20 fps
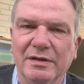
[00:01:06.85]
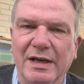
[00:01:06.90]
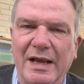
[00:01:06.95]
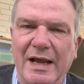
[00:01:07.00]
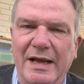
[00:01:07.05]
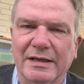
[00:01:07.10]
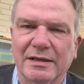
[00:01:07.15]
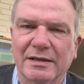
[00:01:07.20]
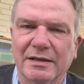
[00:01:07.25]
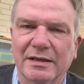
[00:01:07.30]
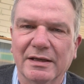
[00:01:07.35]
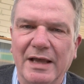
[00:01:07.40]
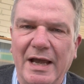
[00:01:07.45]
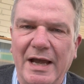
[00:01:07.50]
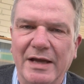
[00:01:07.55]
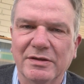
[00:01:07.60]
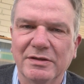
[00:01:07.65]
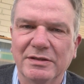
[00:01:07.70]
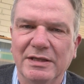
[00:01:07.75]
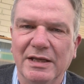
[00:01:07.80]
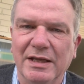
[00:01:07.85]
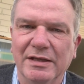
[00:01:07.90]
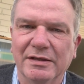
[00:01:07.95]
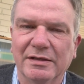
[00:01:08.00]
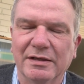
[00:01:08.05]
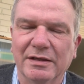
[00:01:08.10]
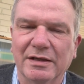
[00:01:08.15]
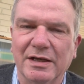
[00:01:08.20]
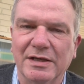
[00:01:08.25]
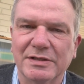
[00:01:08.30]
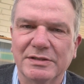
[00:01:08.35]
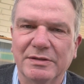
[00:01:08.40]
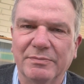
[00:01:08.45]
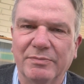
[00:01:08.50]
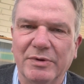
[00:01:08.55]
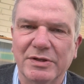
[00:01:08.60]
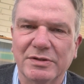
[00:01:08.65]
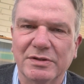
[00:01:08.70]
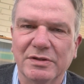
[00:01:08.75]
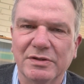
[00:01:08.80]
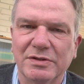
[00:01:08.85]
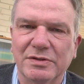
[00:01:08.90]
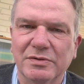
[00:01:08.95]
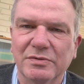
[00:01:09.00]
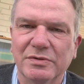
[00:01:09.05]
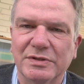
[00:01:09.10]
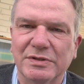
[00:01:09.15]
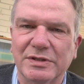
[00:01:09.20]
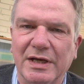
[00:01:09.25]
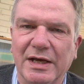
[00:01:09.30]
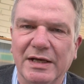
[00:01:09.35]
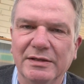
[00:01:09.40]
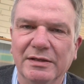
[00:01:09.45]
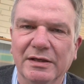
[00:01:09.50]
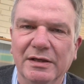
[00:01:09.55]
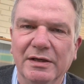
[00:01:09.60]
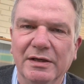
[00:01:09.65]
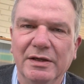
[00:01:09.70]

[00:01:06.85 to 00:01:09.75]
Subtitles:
Accutane can cause depression and suicide